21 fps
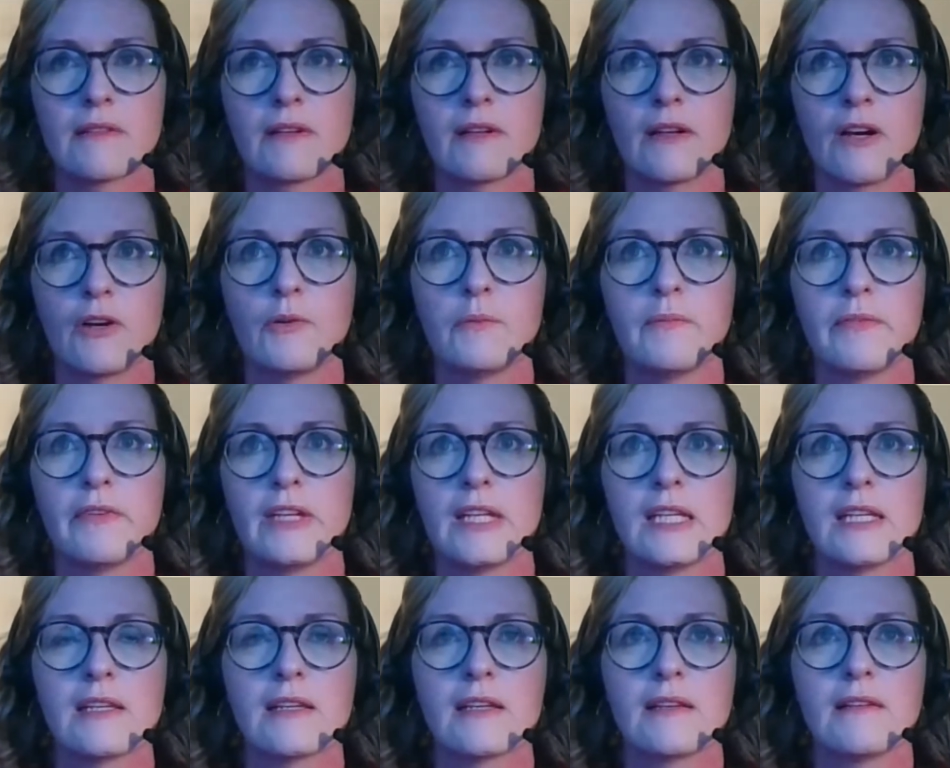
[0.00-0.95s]

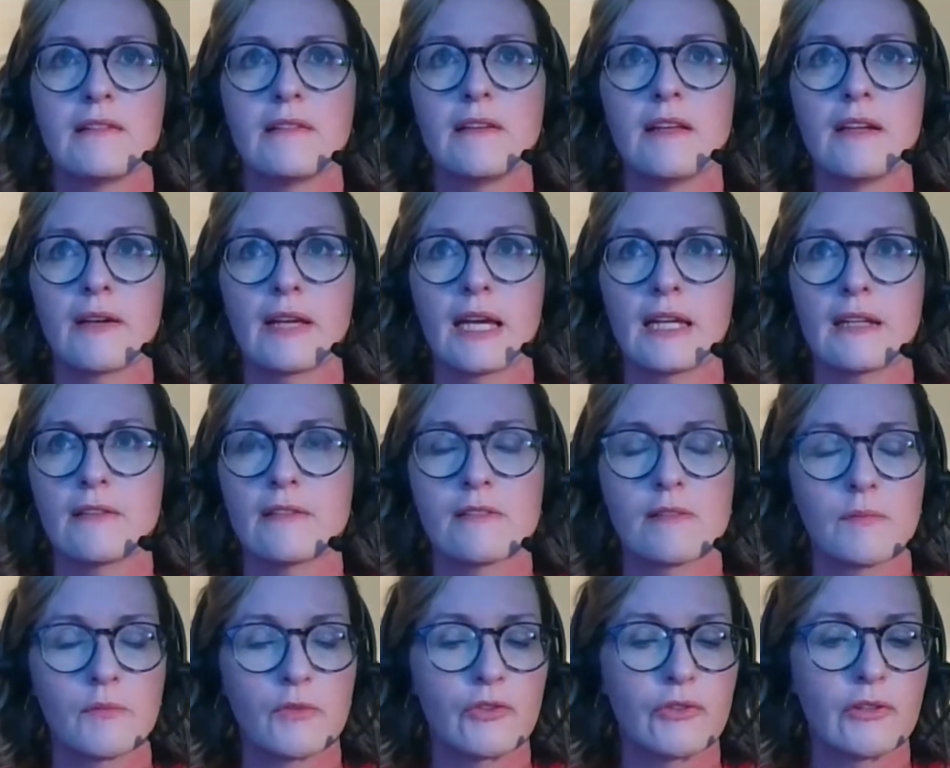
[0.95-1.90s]
hopefully, you know, getting
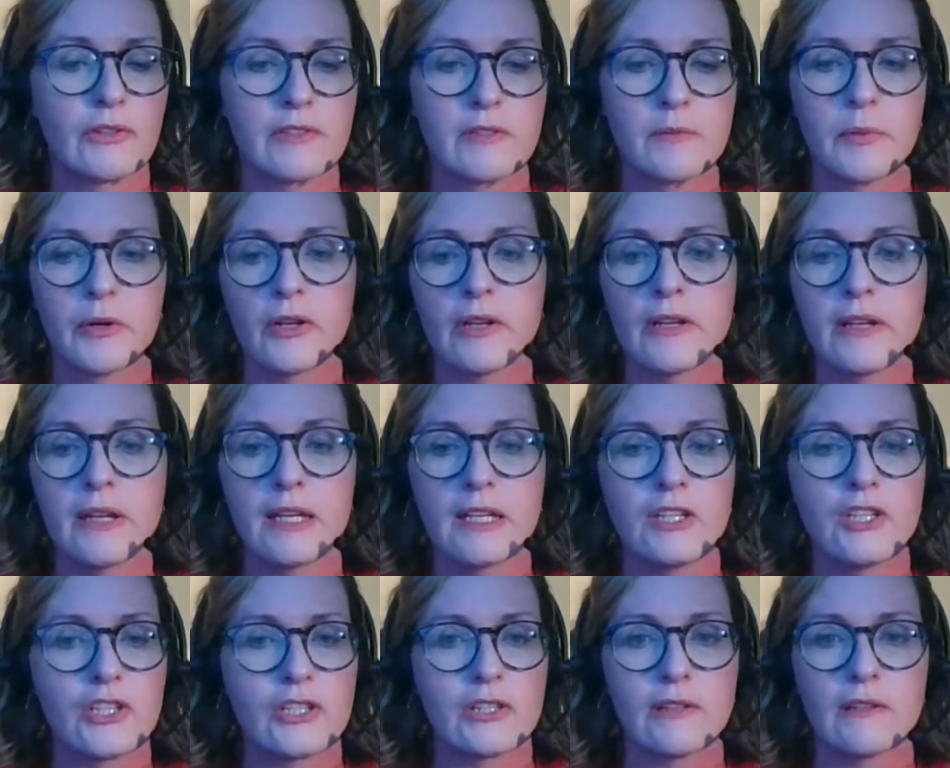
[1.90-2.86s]
some cross
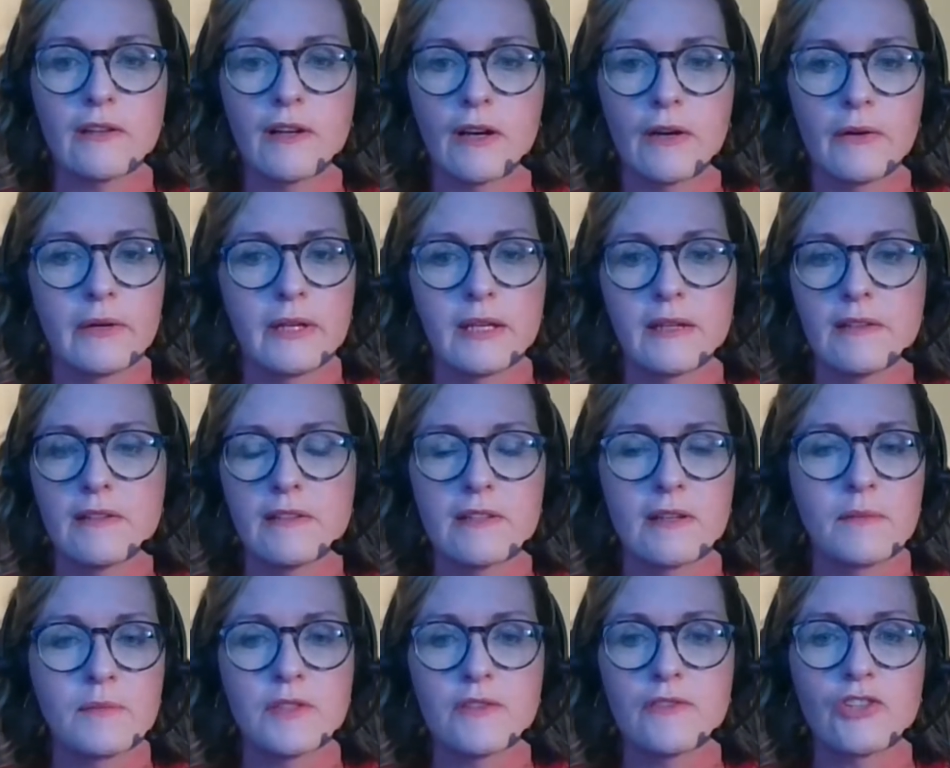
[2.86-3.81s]
pollination going in
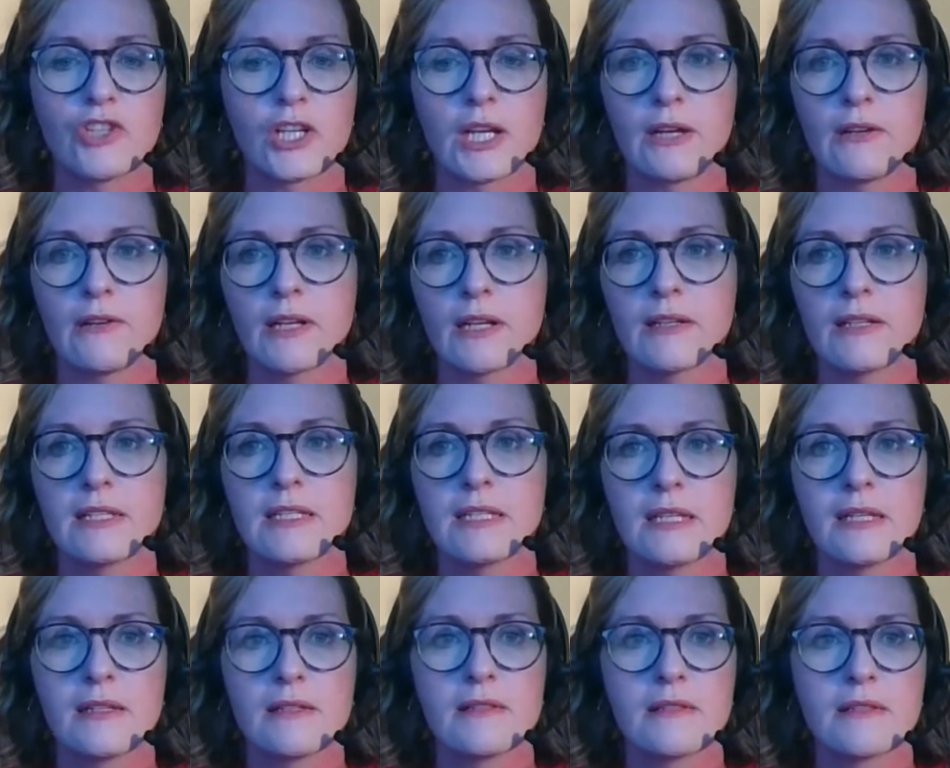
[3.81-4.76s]
terms of sharing
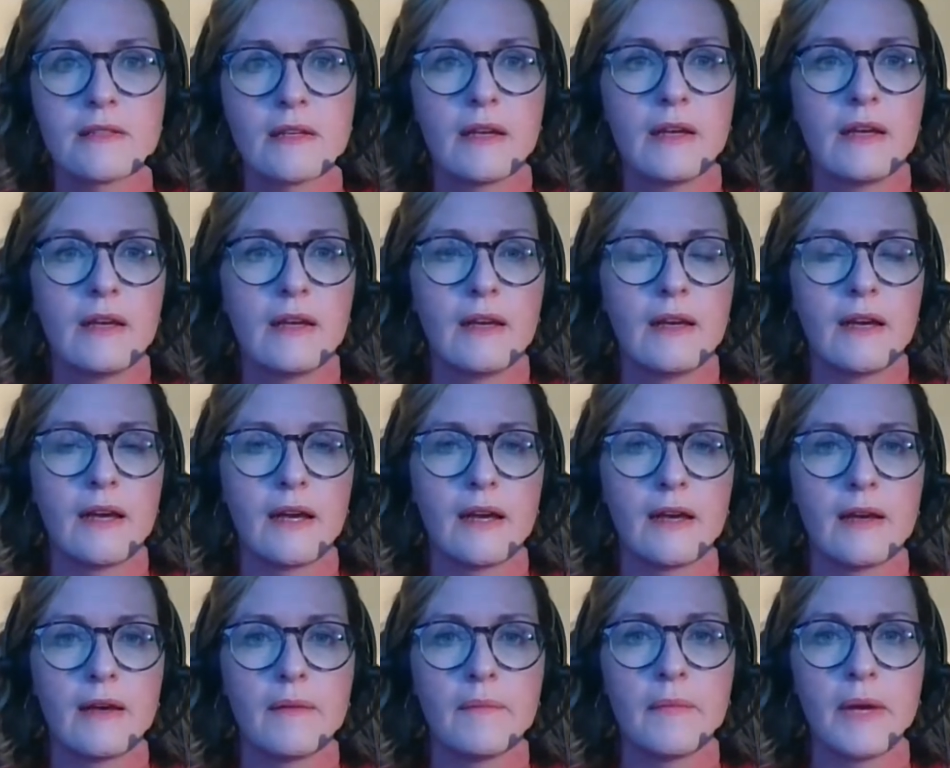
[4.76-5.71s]
ideas,
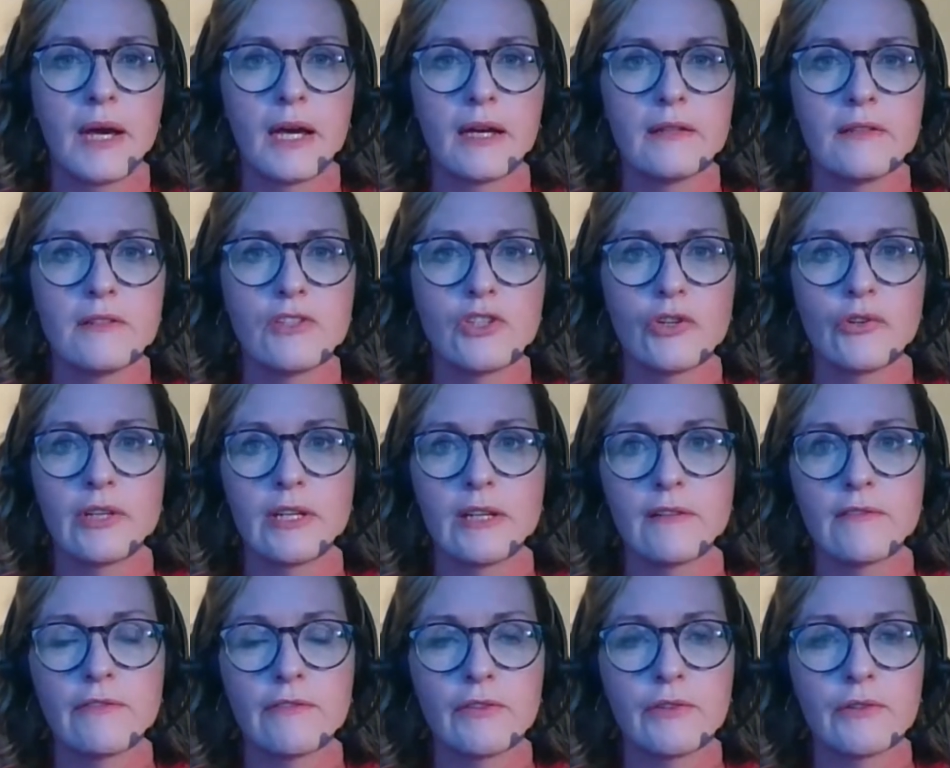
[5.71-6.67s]
and
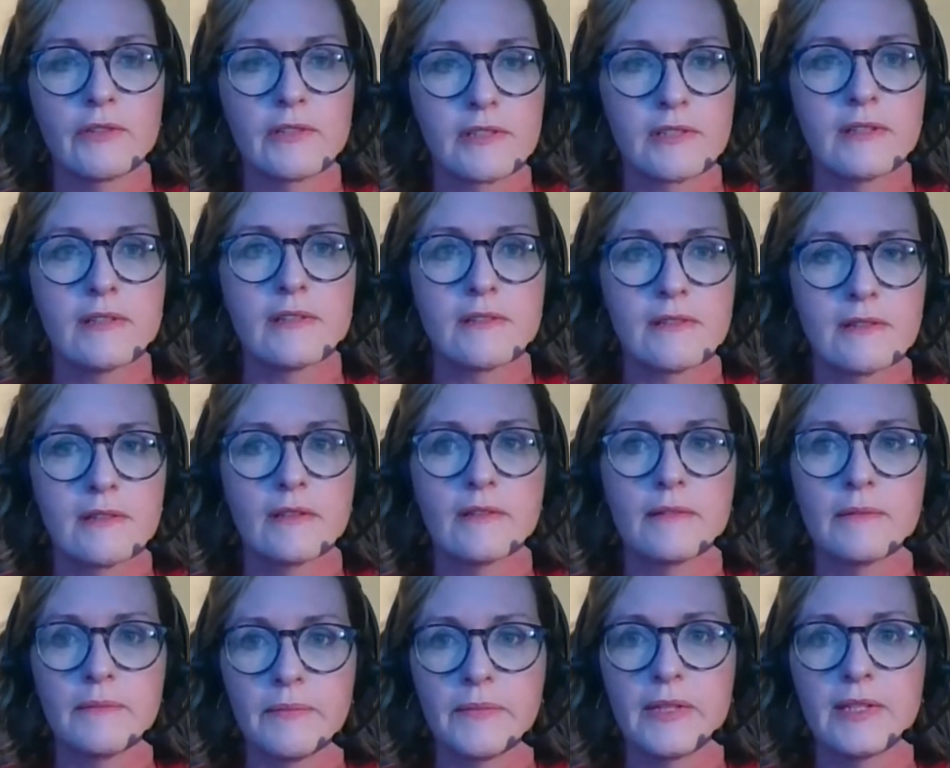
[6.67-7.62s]
joining forces.
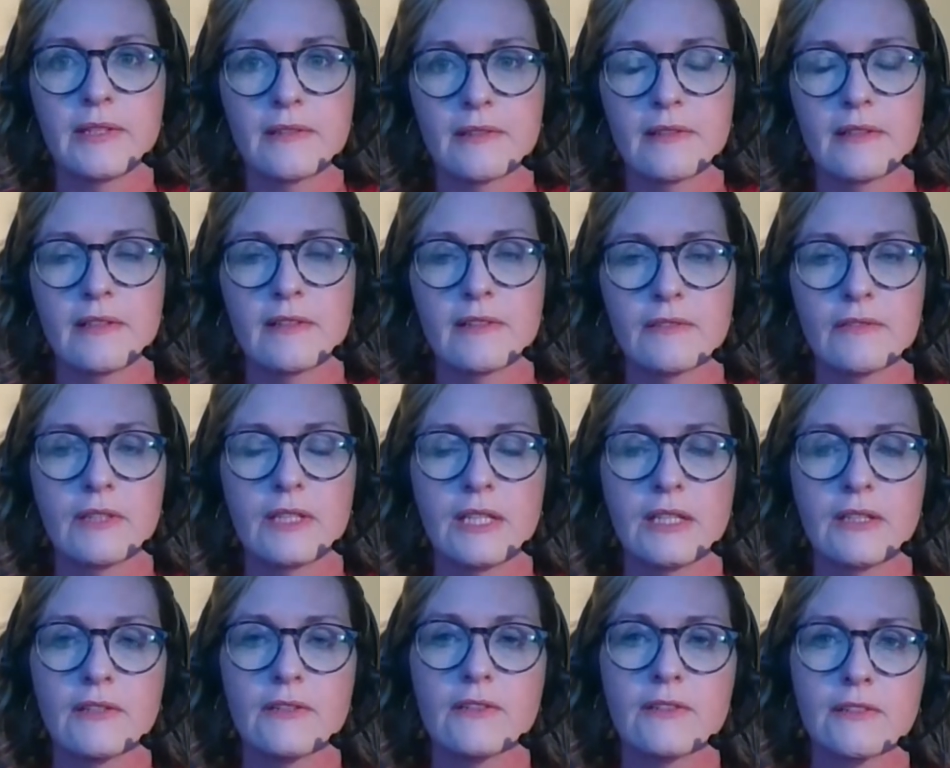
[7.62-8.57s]
So it's
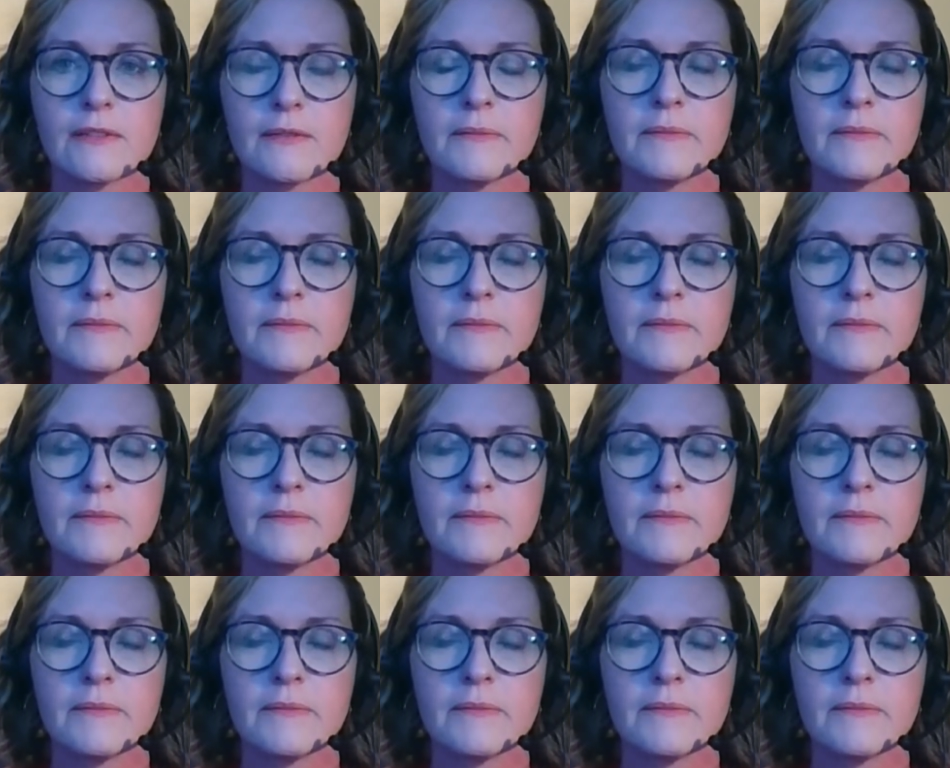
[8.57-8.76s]
really good.